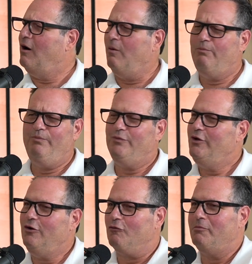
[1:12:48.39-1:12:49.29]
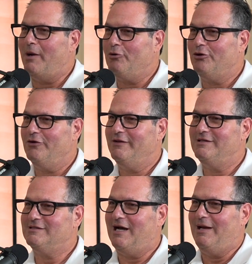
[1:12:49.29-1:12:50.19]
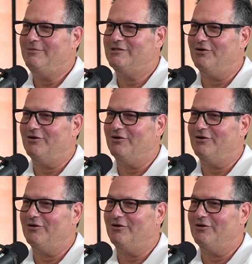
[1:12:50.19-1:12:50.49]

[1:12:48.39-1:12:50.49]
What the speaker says: Oh, you don't remember during these times